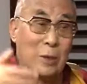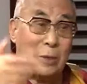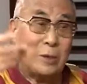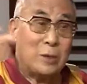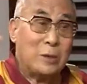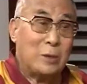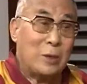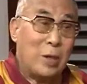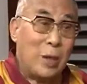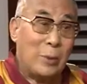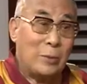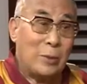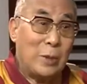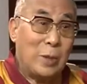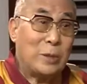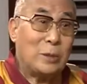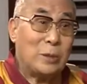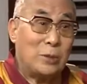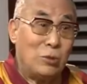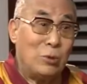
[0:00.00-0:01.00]
described
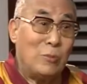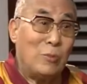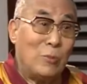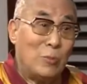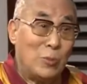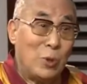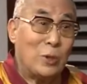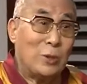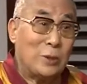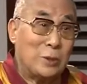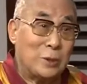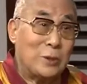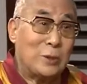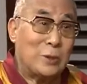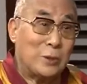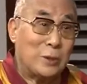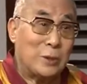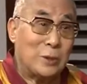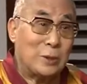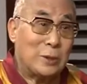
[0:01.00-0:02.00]
as a human brothers,
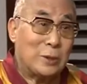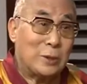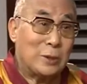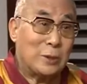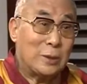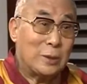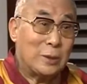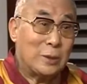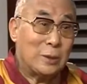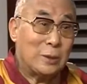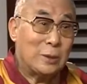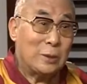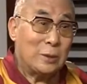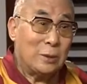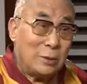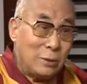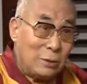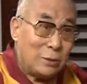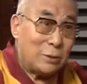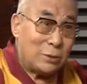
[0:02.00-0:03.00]
sisters.
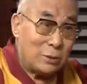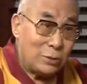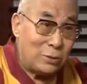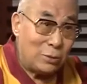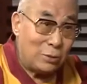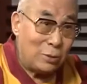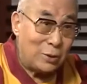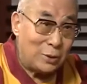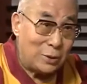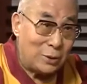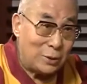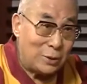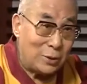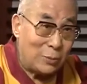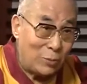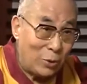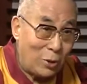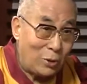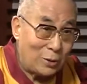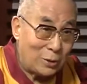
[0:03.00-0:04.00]
Truly, these are
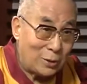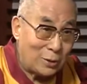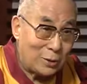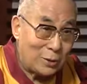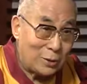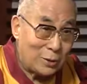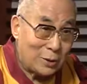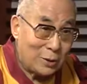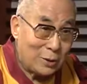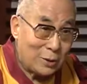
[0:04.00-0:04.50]
brothers.